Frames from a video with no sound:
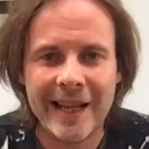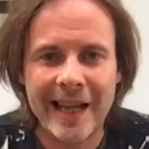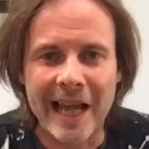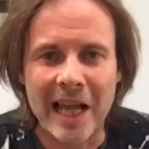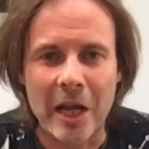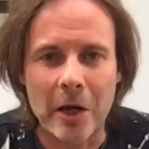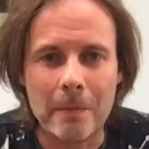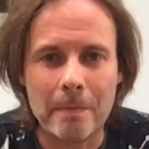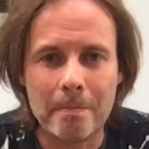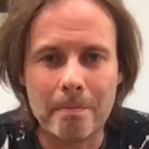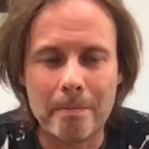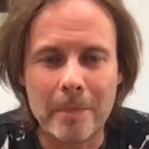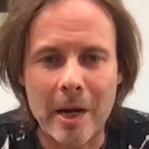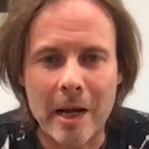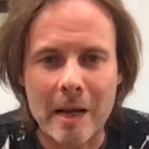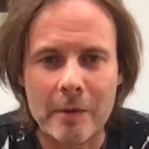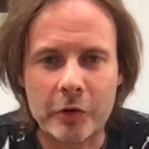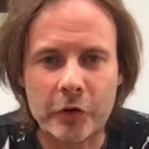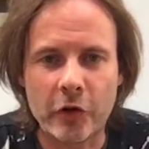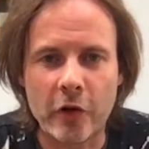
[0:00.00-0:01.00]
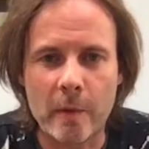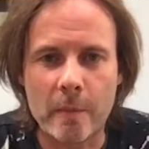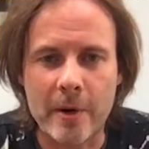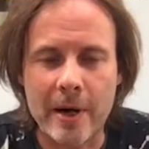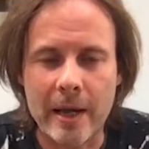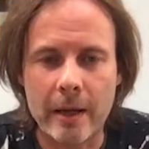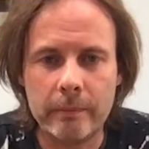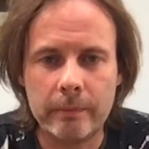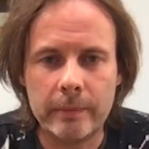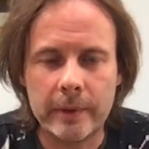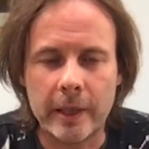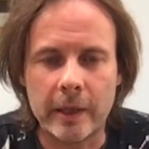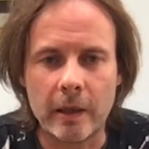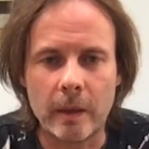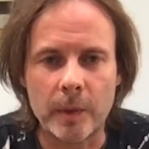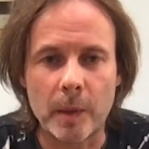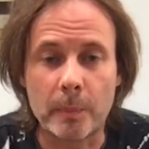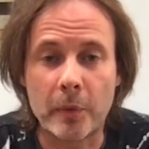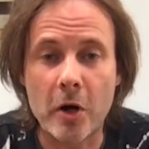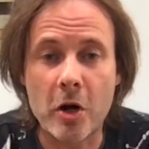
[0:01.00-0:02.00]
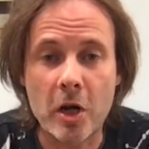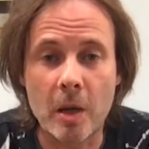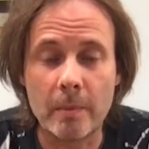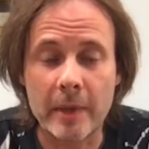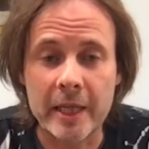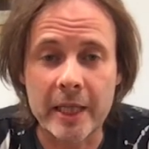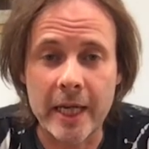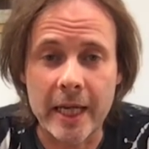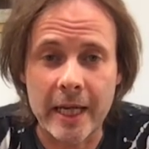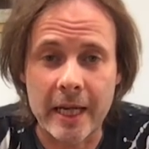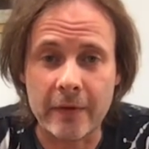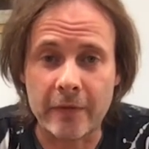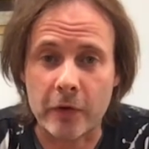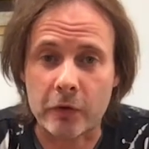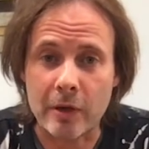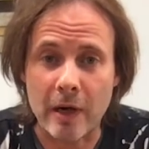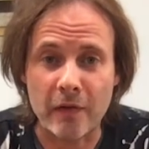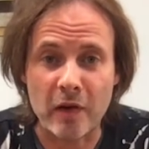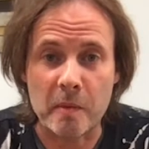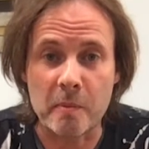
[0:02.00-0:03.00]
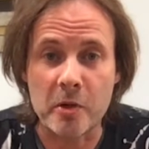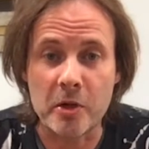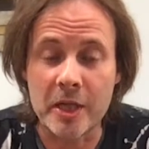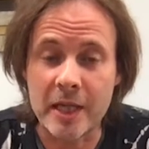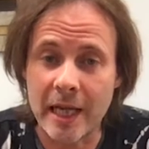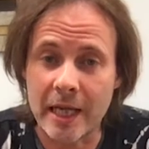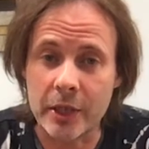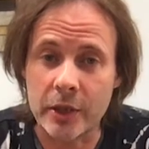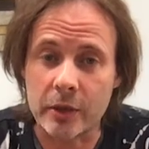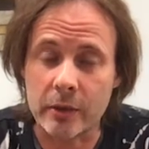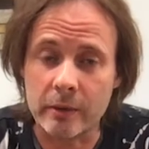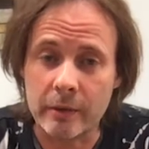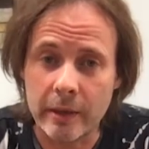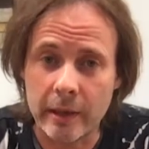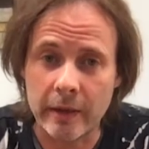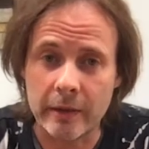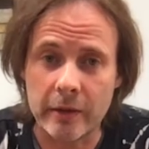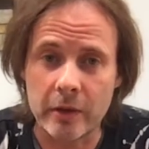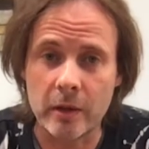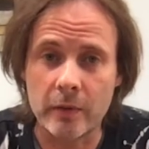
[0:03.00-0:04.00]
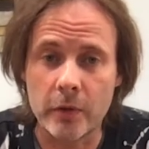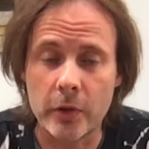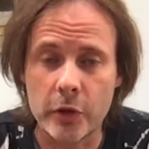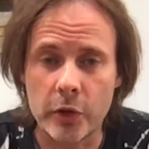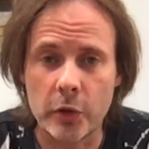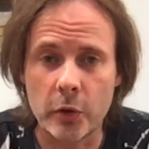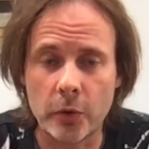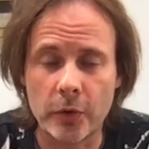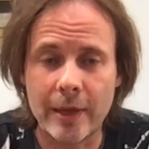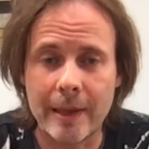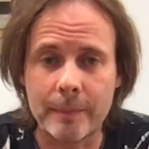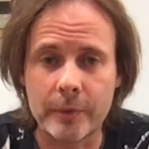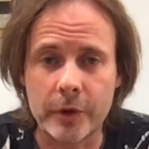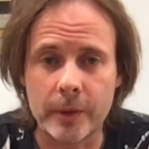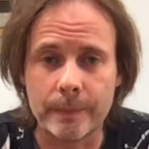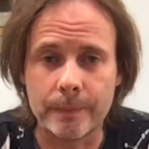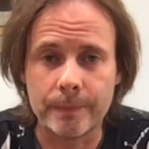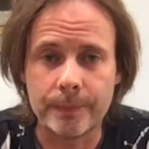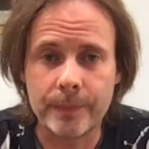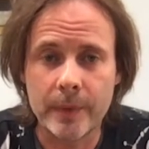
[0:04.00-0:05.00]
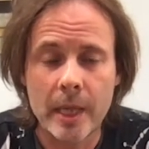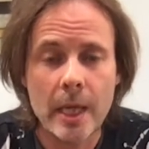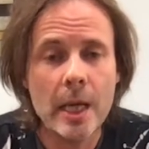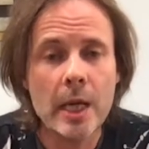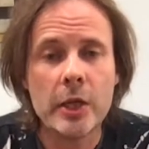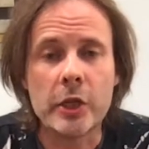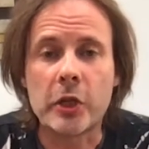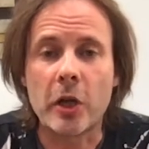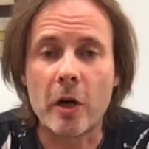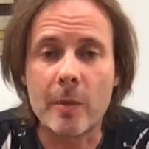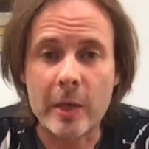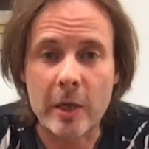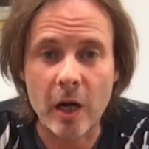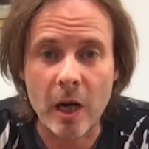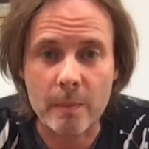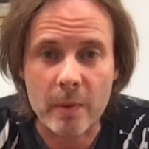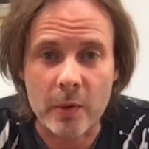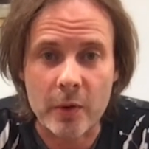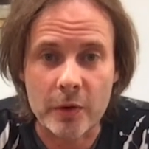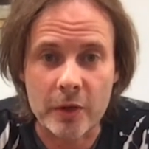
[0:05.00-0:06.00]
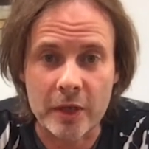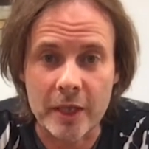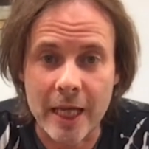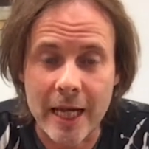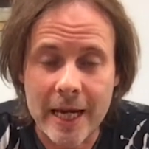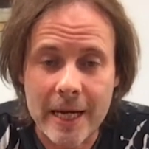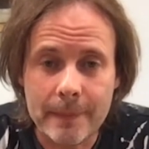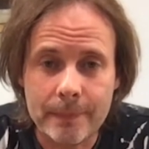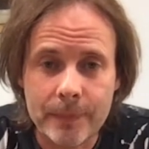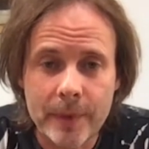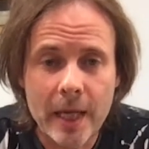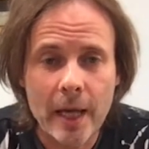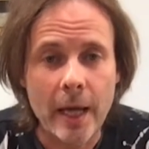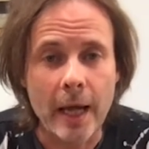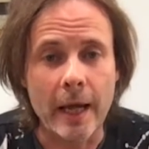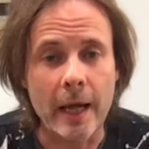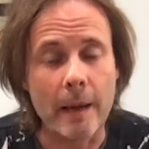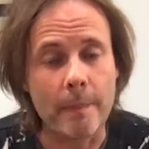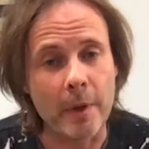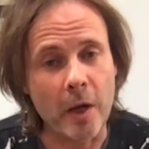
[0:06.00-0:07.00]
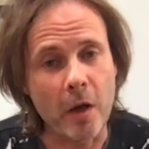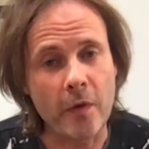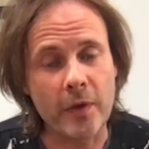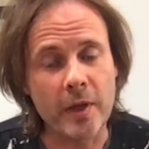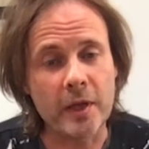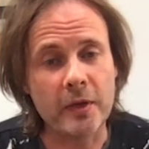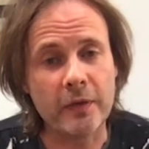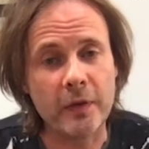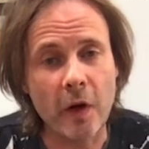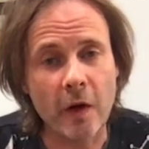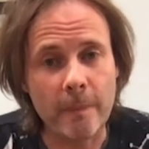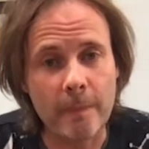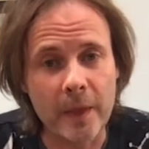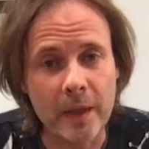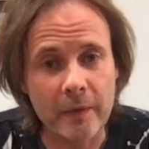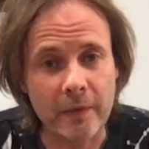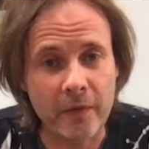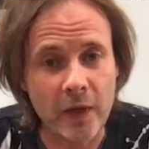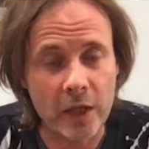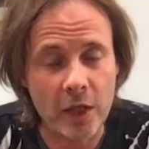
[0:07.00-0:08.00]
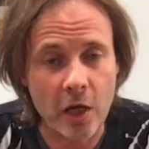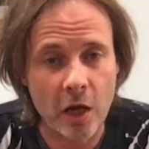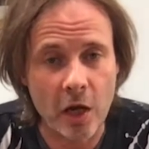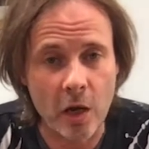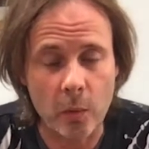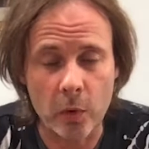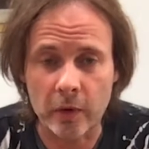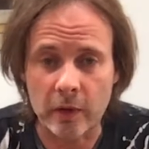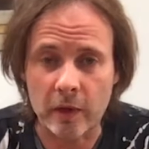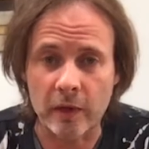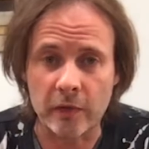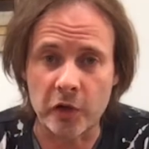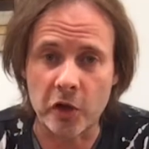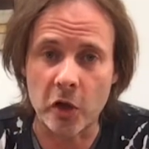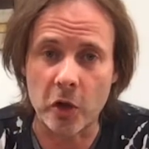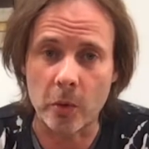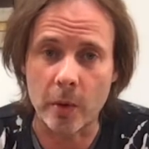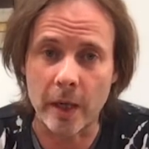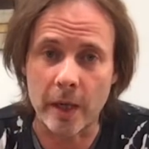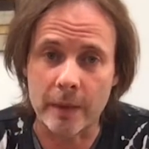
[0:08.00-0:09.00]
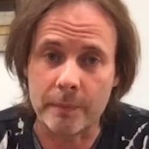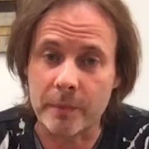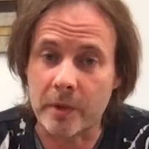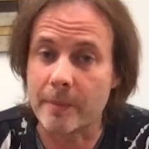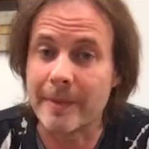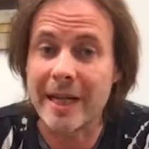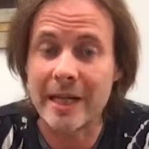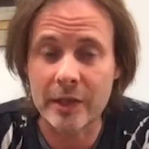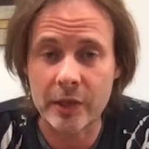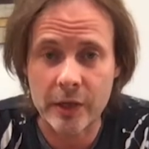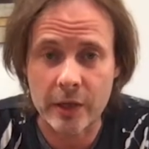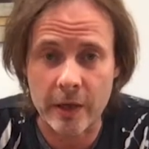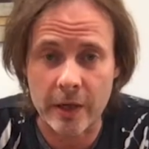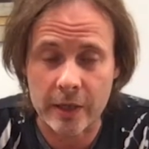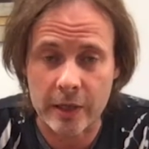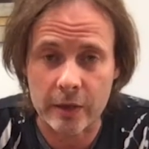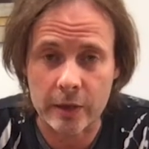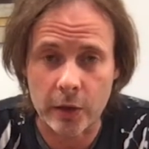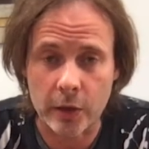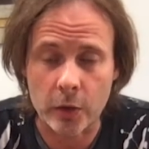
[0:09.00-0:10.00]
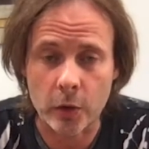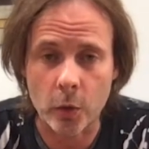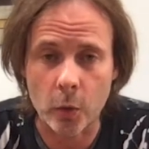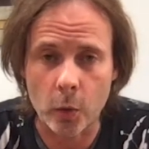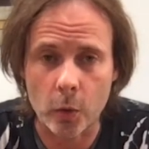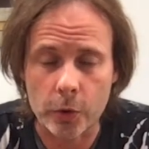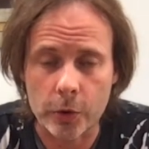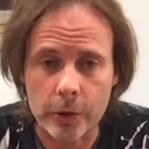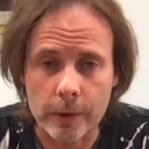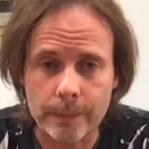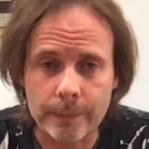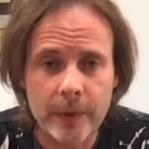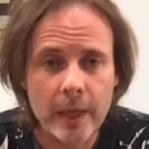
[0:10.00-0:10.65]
Hello, my name is Trevor Brown and I'm the Programme Leader here for Graphic Communication at the University of Northampton. Sorry we can't be with you today, but hopefully this 5-minute video will give you some insights into the course.